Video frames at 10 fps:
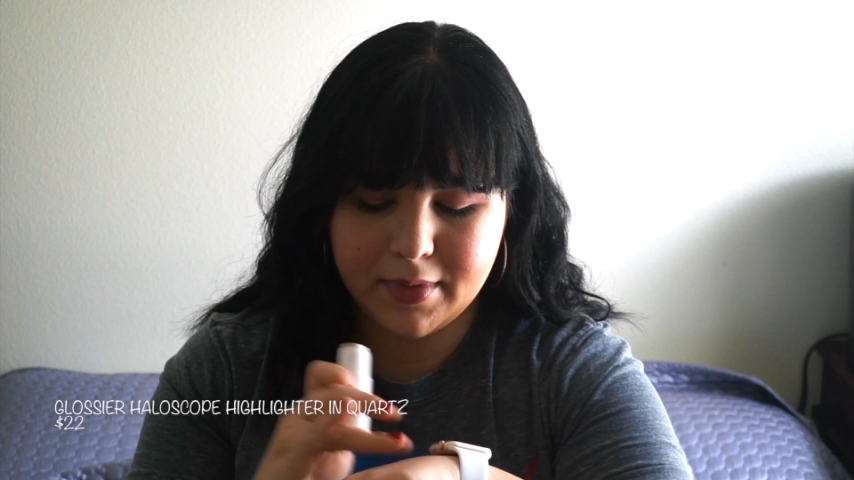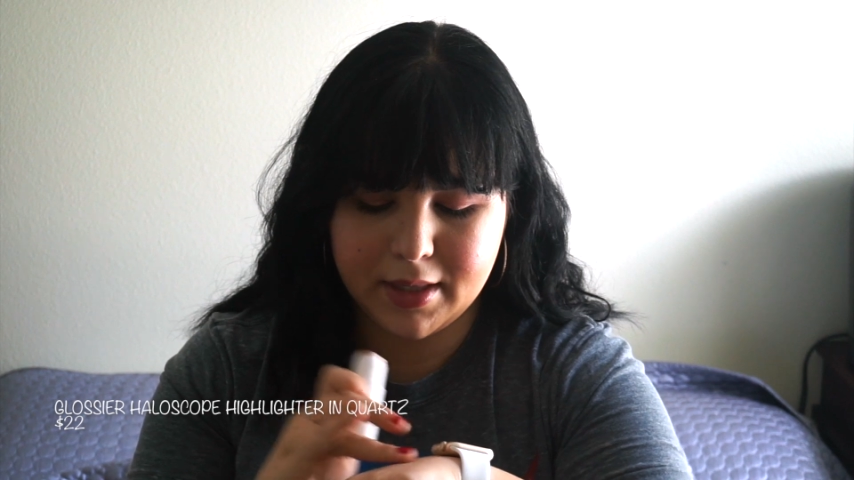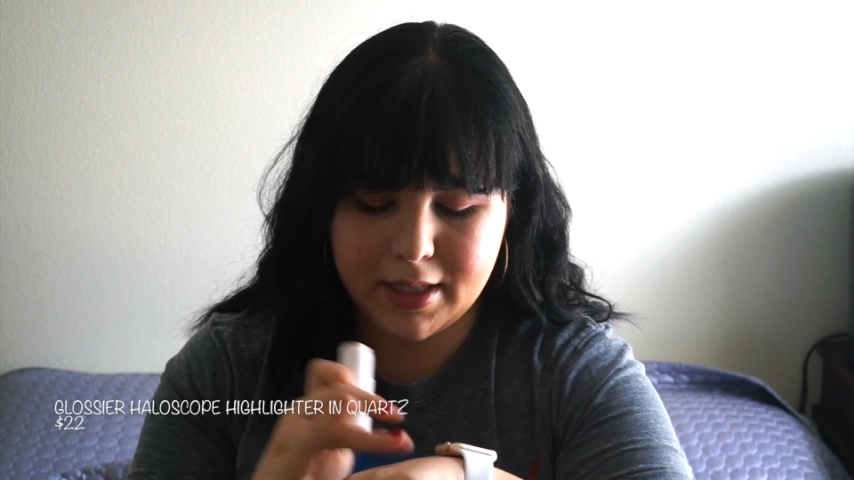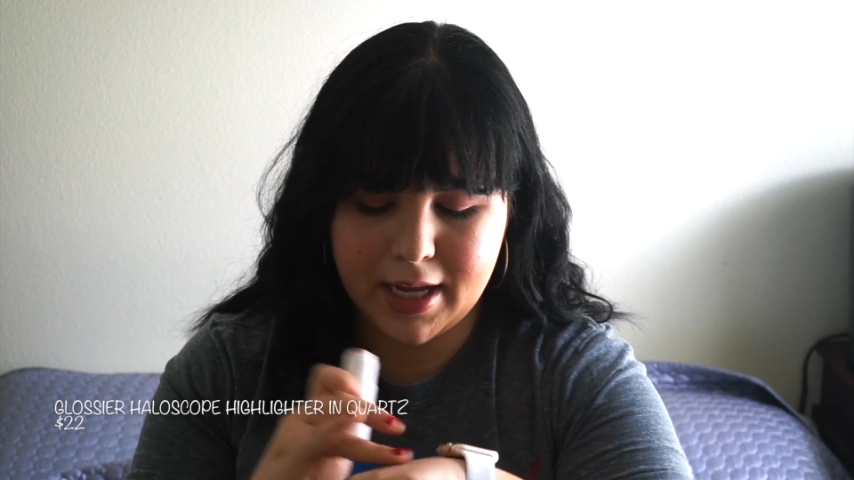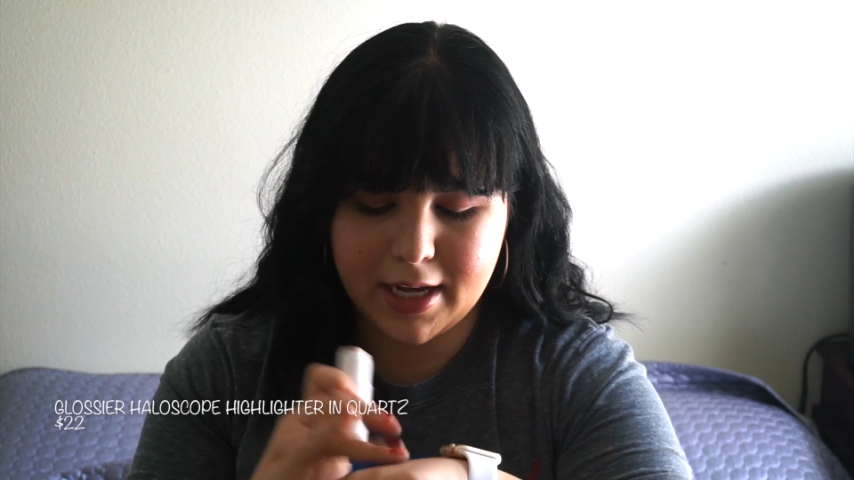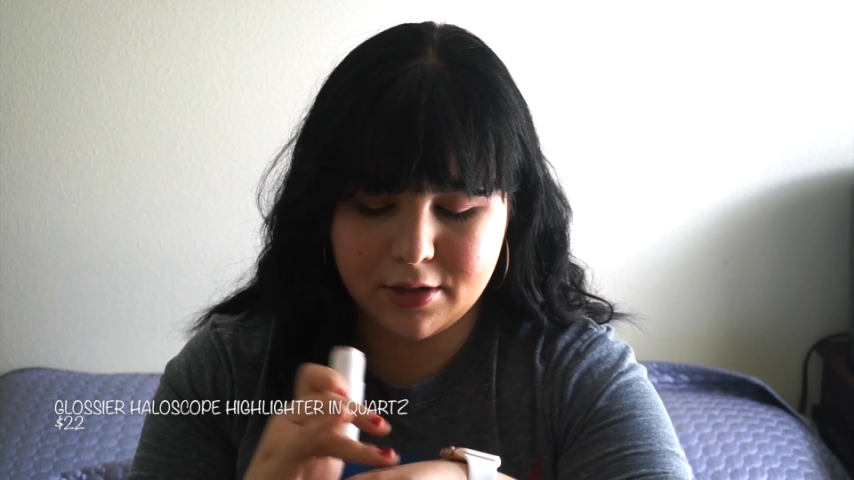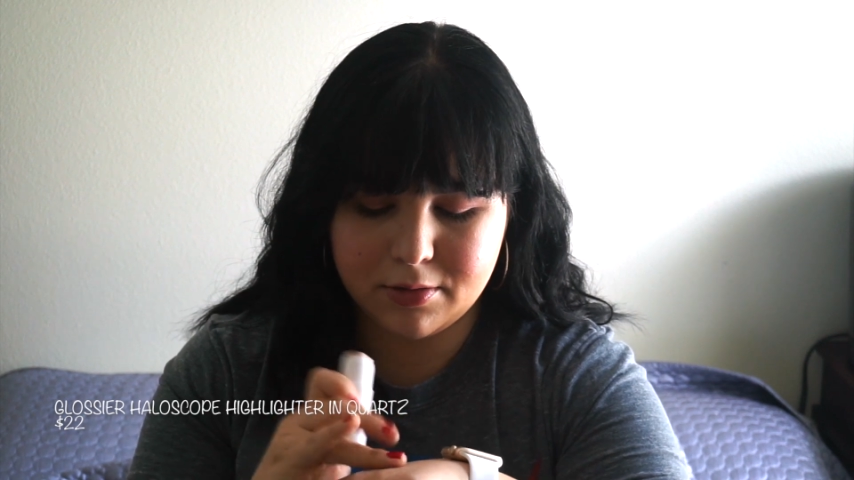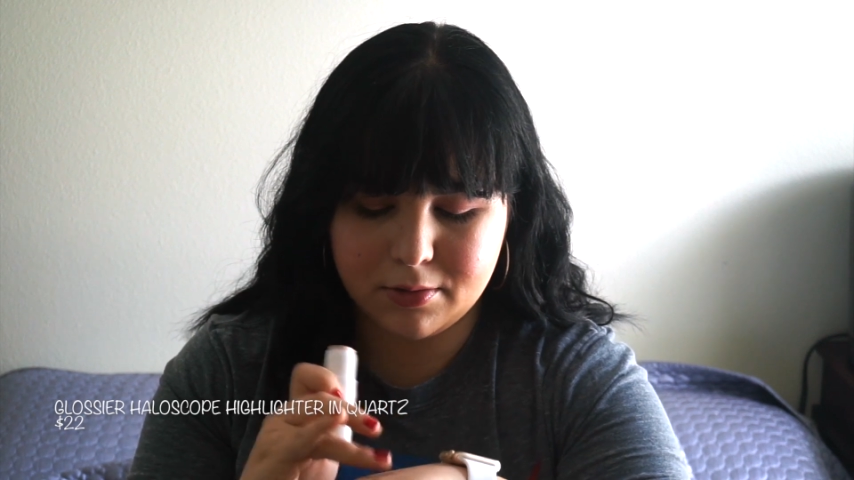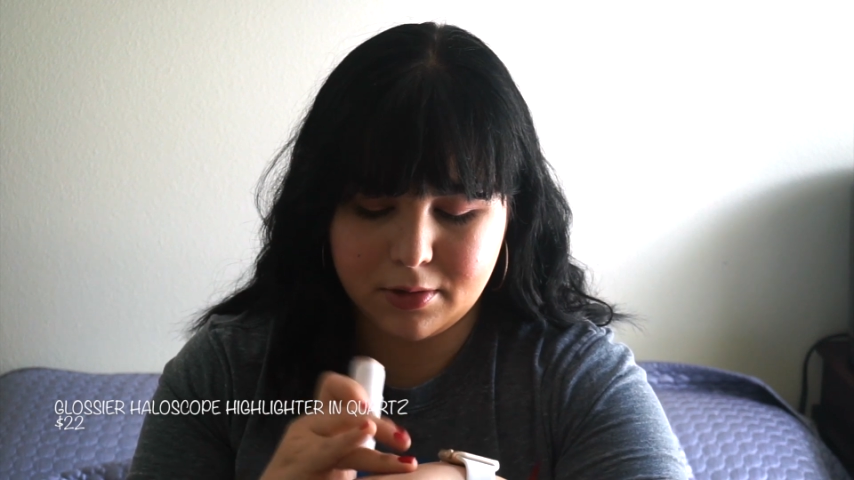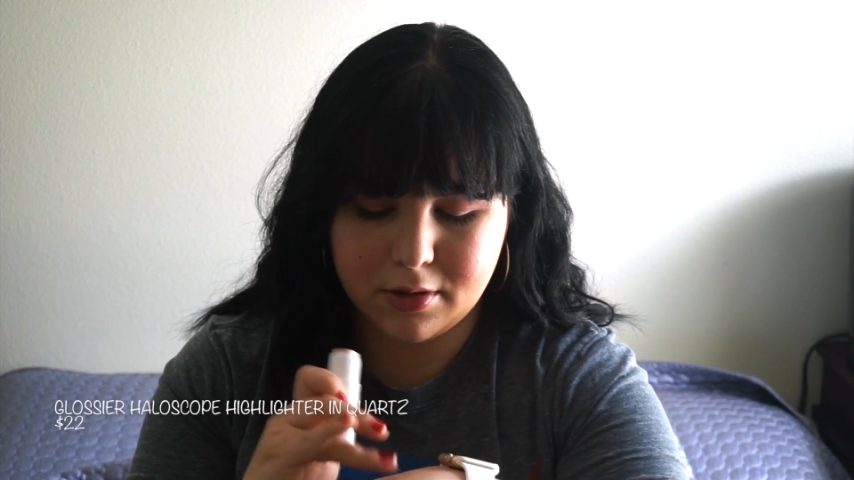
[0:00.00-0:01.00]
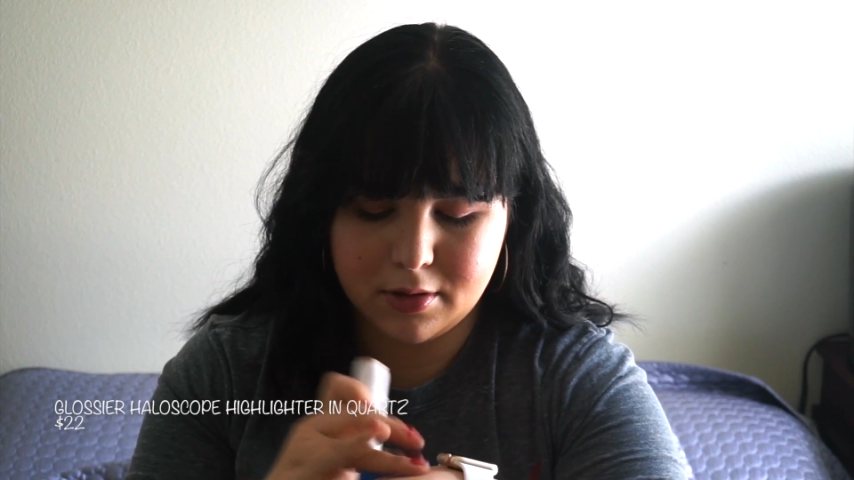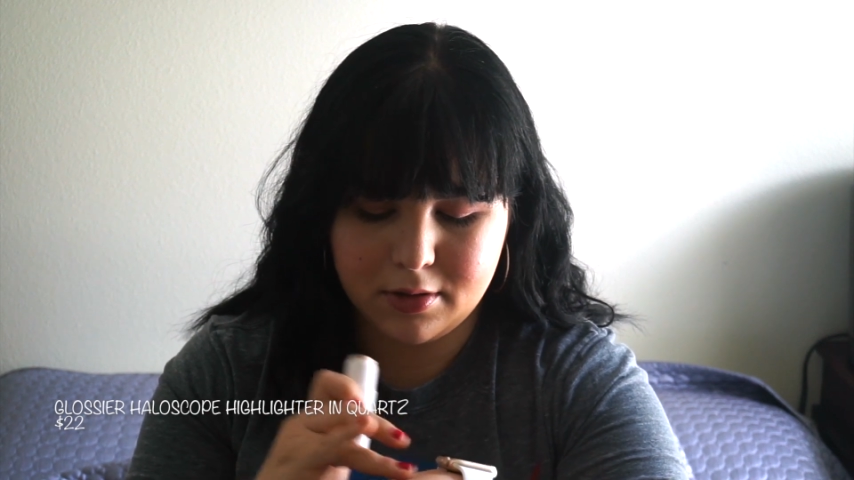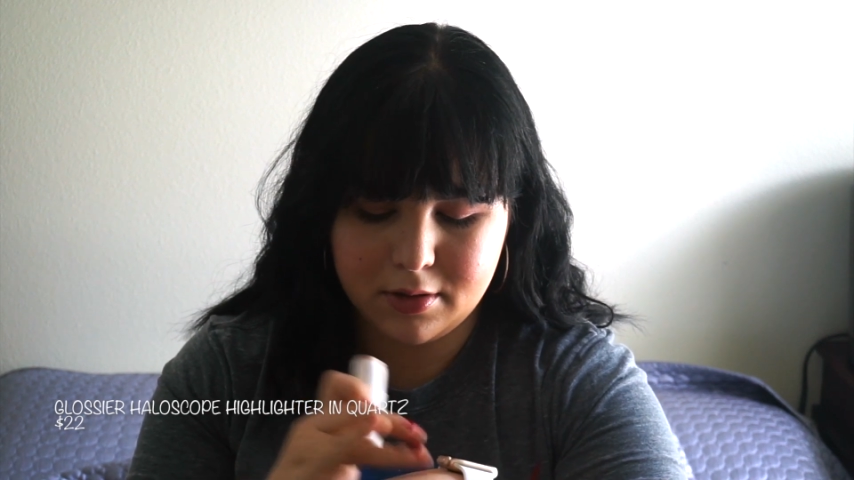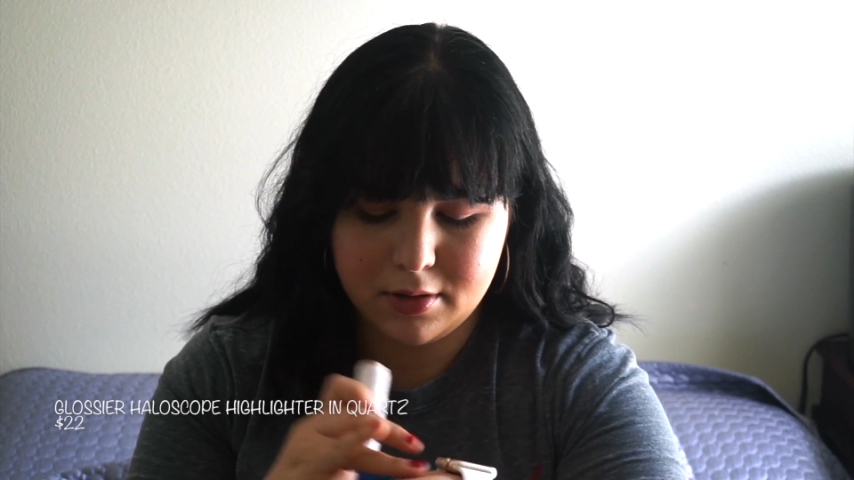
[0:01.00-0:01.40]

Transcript: natural